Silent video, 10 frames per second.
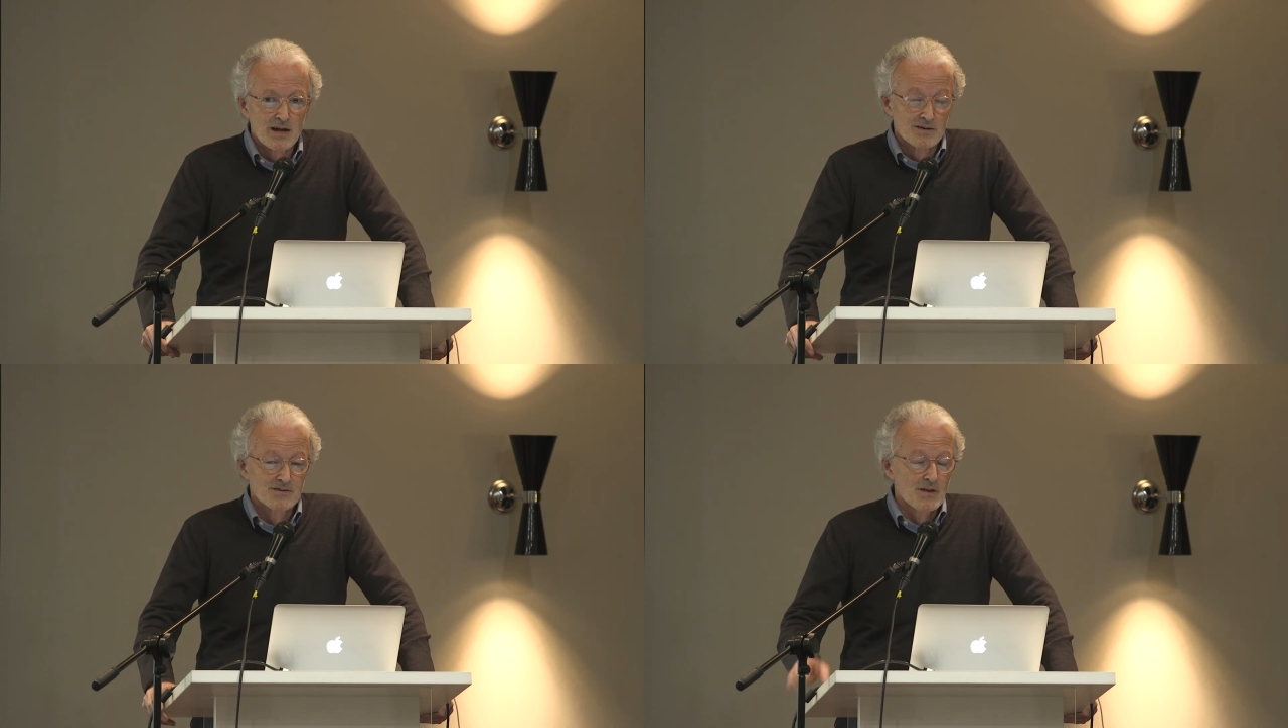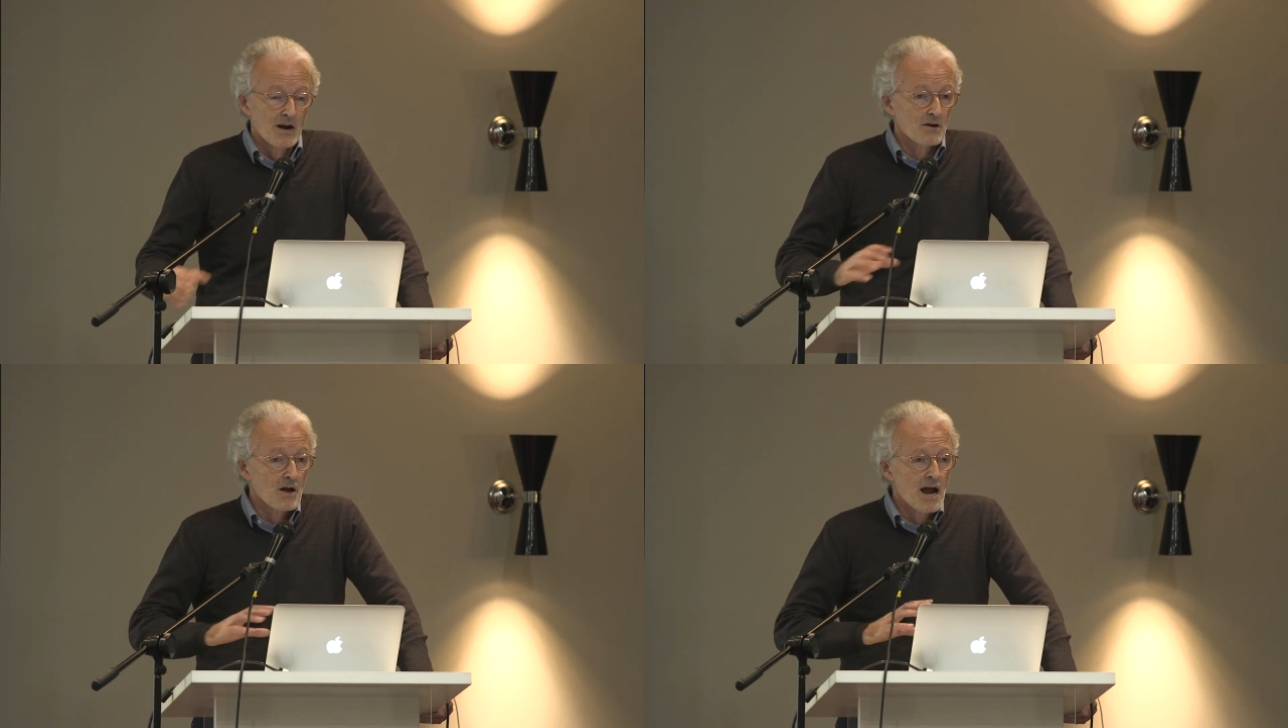and they
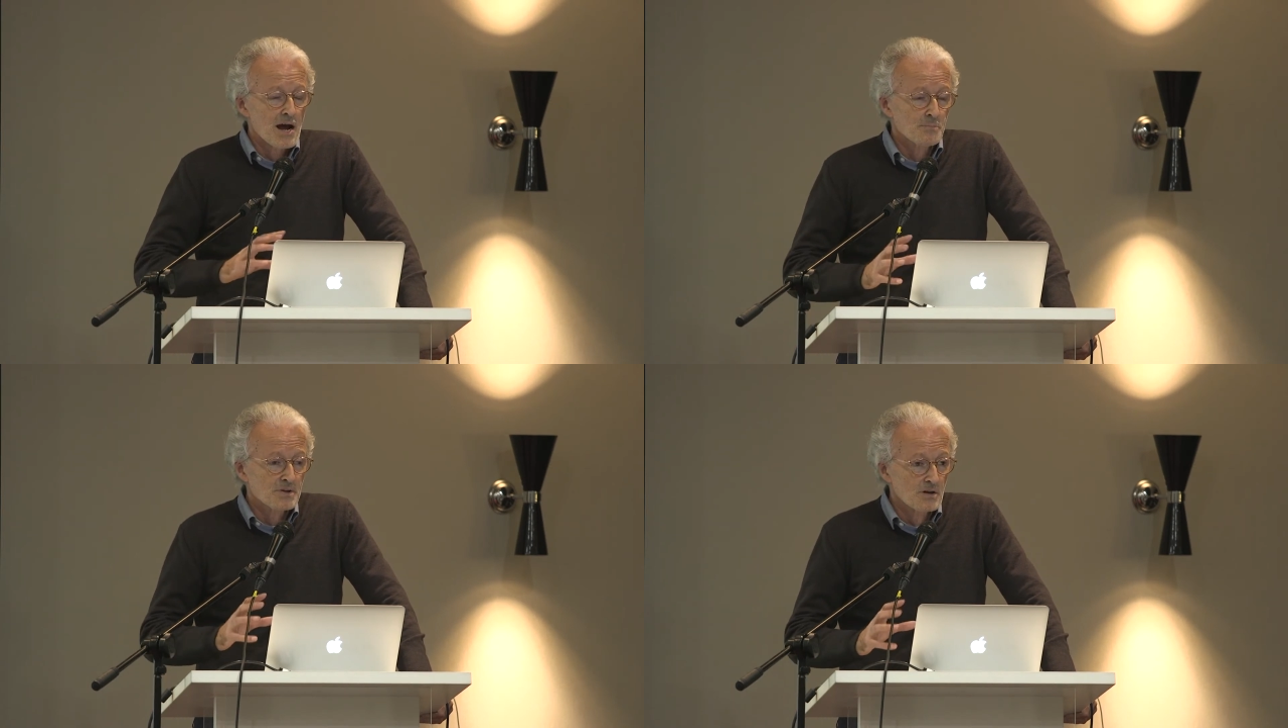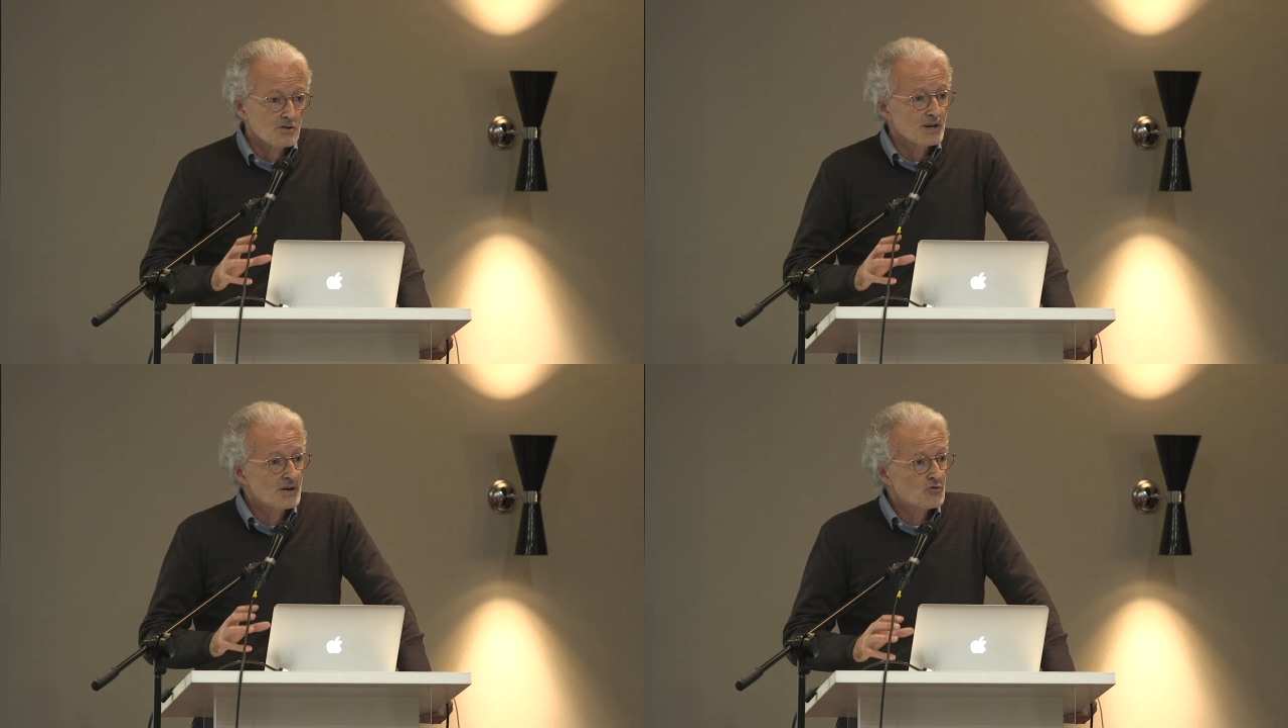are
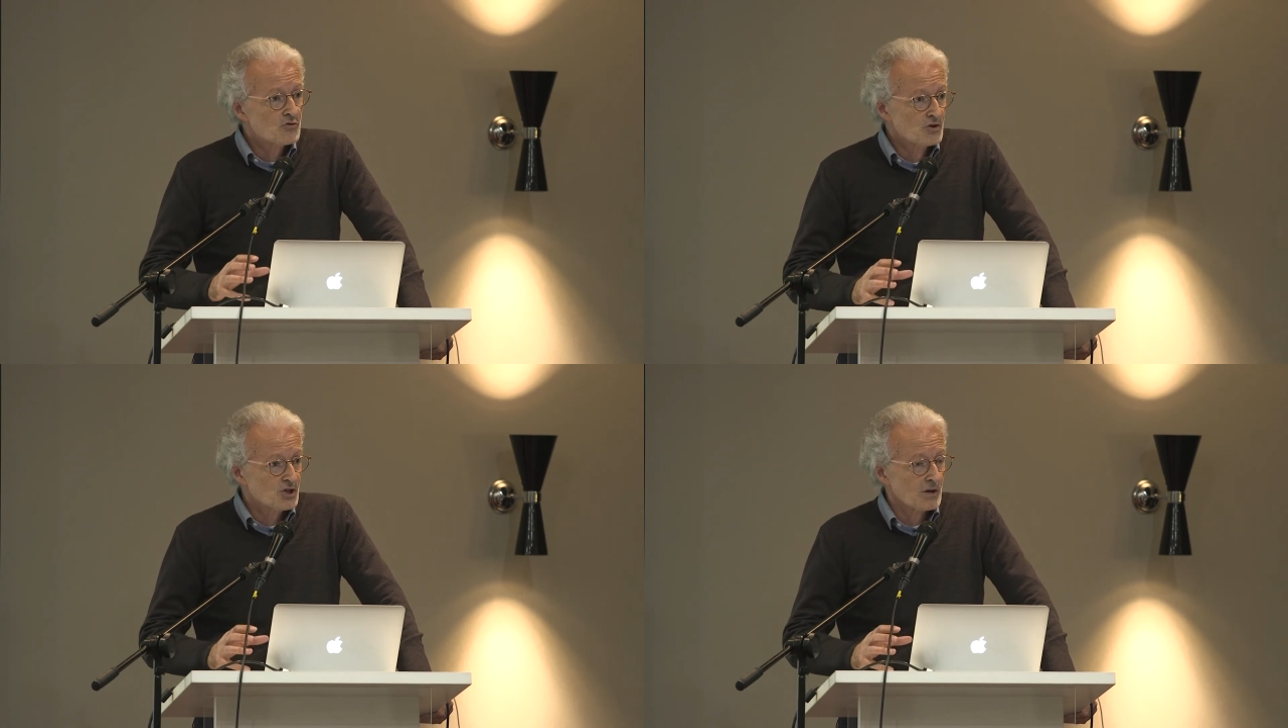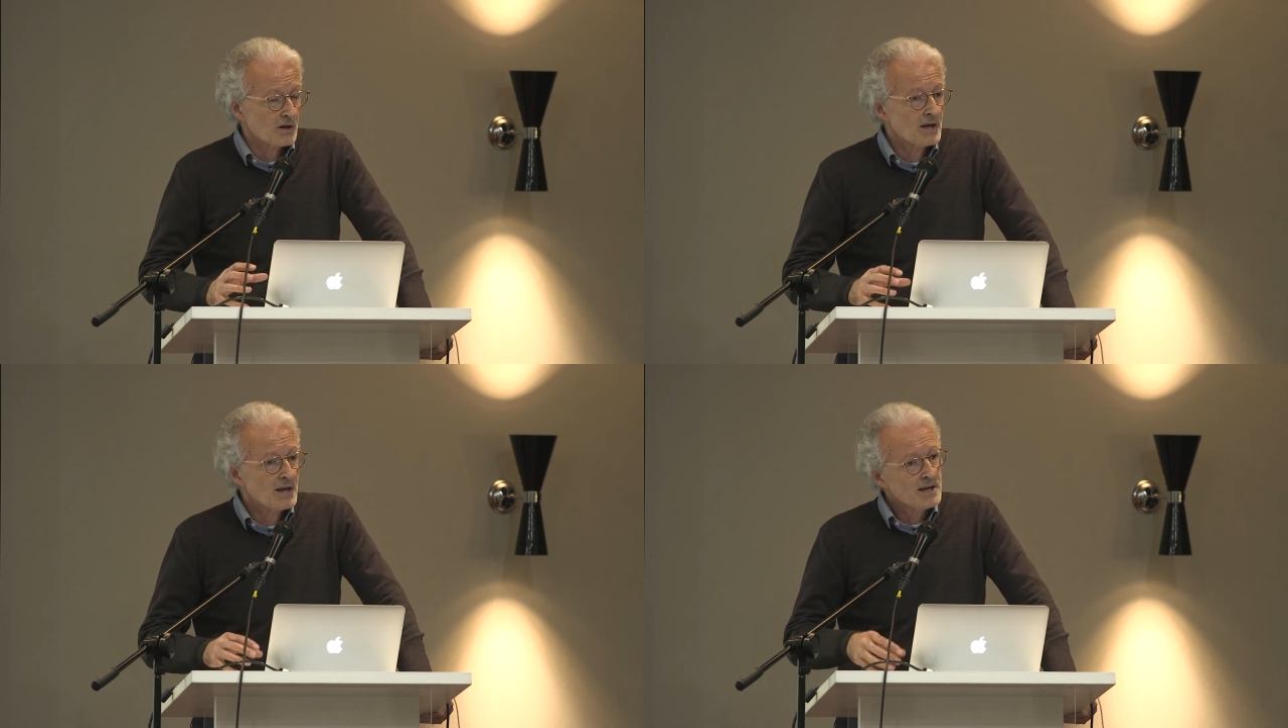absolutely crucial